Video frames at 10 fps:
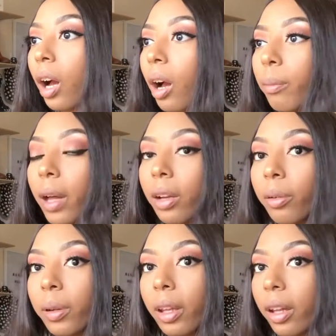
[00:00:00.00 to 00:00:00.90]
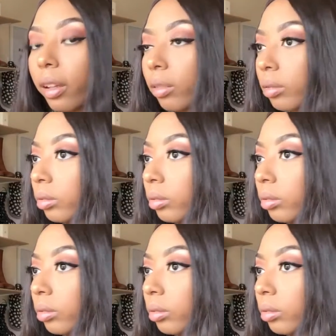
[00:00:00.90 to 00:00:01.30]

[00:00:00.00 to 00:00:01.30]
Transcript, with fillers: not doing that